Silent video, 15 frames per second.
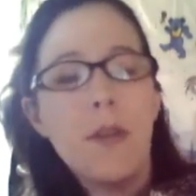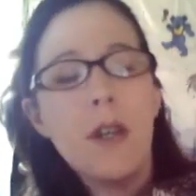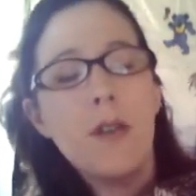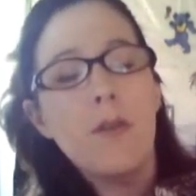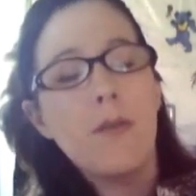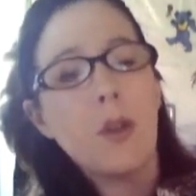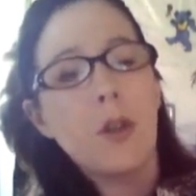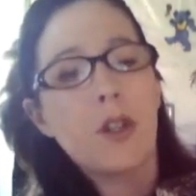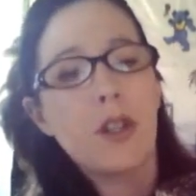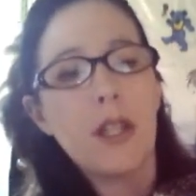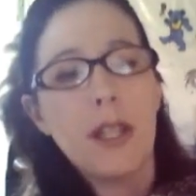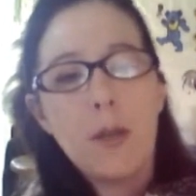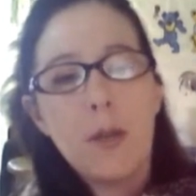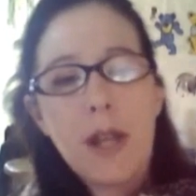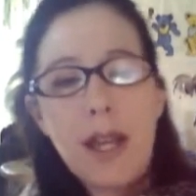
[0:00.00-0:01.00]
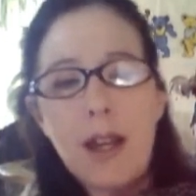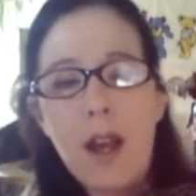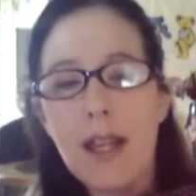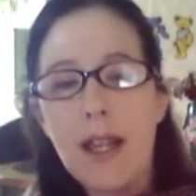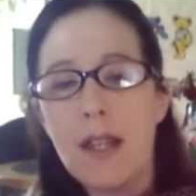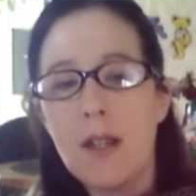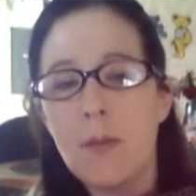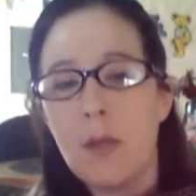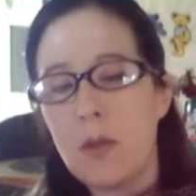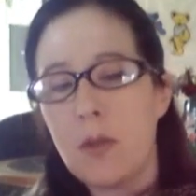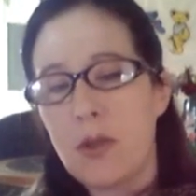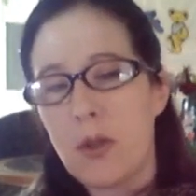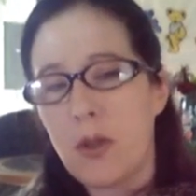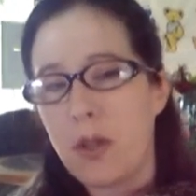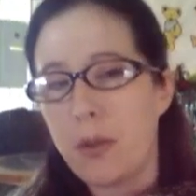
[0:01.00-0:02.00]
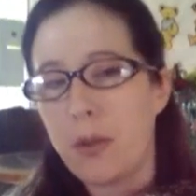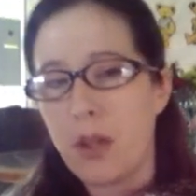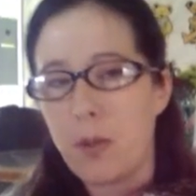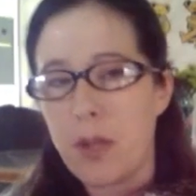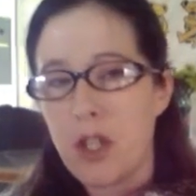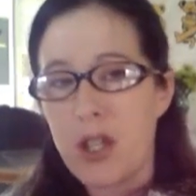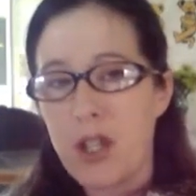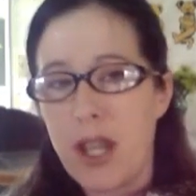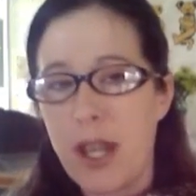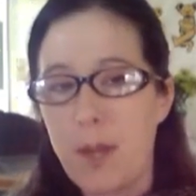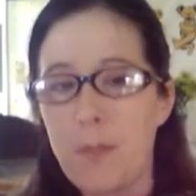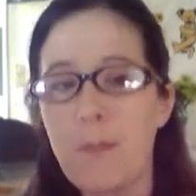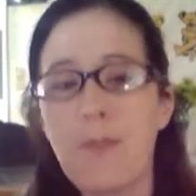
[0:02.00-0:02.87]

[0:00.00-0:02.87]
Fortunately, when I got him, he was already pretty much tame.